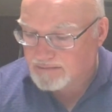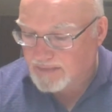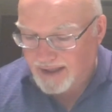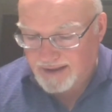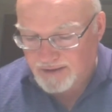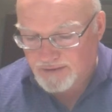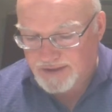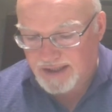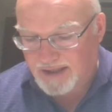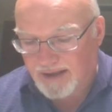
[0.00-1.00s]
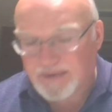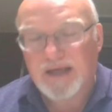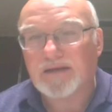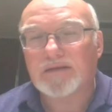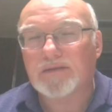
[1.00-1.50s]
I can
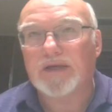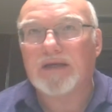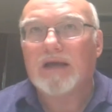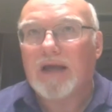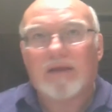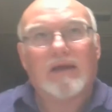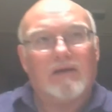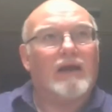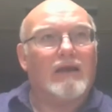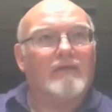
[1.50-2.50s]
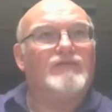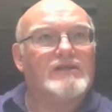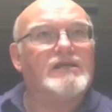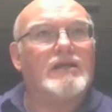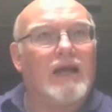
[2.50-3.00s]
understand that. I mean, that to me,
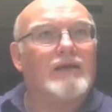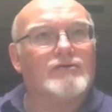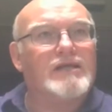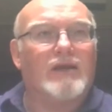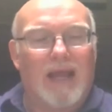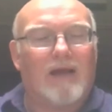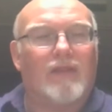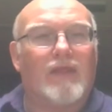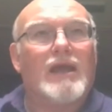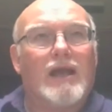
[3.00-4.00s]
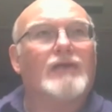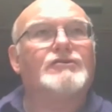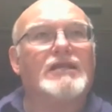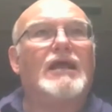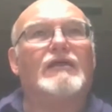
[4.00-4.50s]
it fits in. I understand how
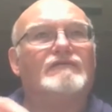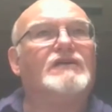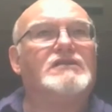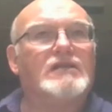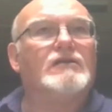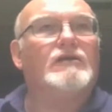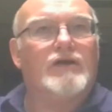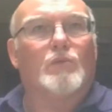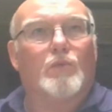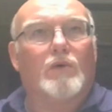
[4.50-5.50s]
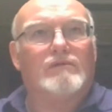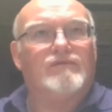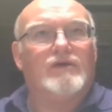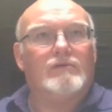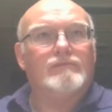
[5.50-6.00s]
that fits into their
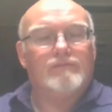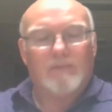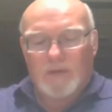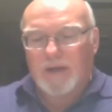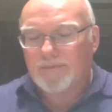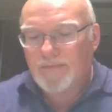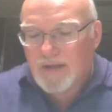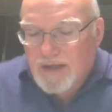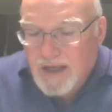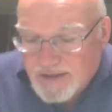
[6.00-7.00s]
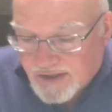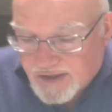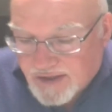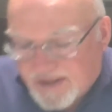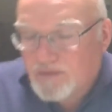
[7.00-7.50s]
worldview, right?
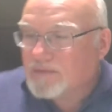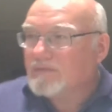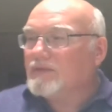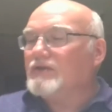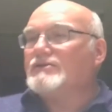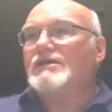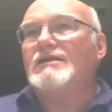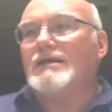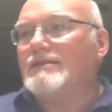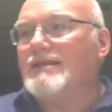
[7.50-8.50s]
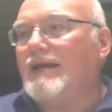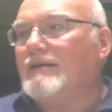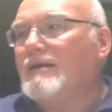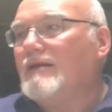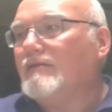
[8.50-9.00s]
So you see
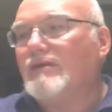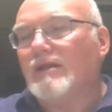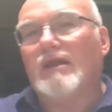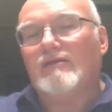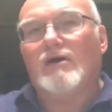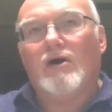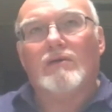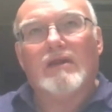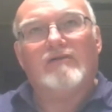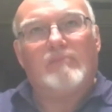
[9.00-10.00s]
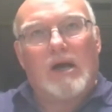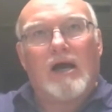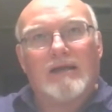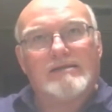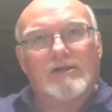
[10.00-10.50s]
that the whole Left
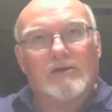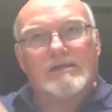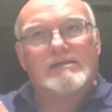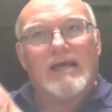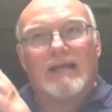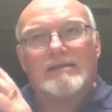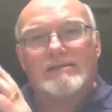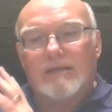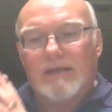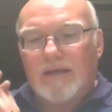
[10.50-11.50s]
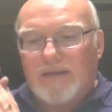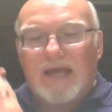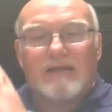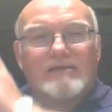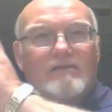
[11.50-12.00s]
Behind series, that is
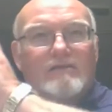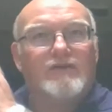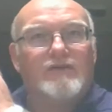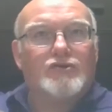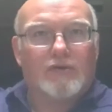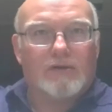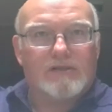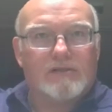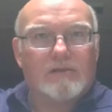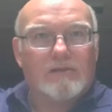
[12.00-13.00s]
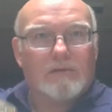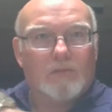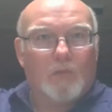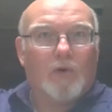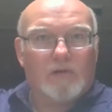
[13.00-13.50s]
a futurist
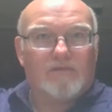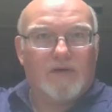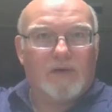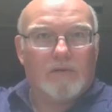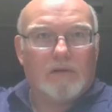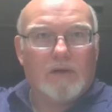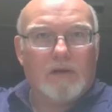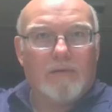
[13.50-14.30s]
worldview,